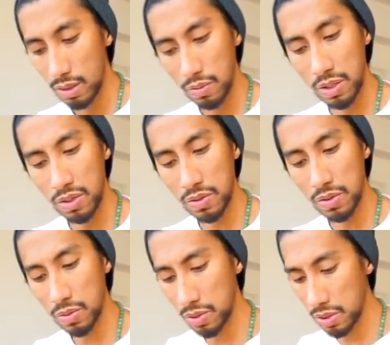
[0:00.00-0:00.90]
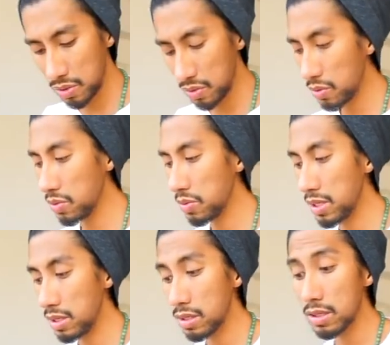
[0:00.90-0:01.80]
Queen of Swords, two
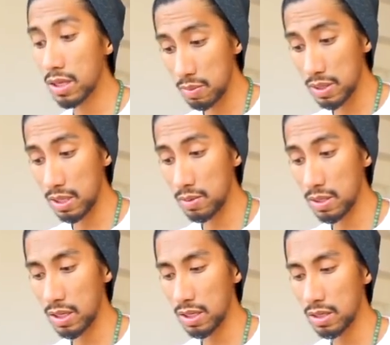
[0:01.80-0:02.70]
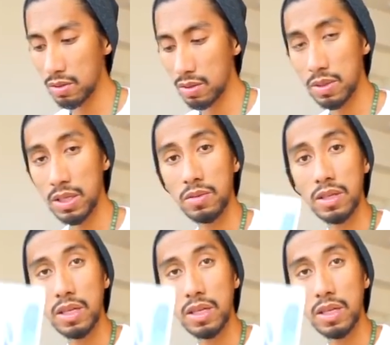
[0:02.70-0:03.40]
queens, can be same sex. You could be dealing with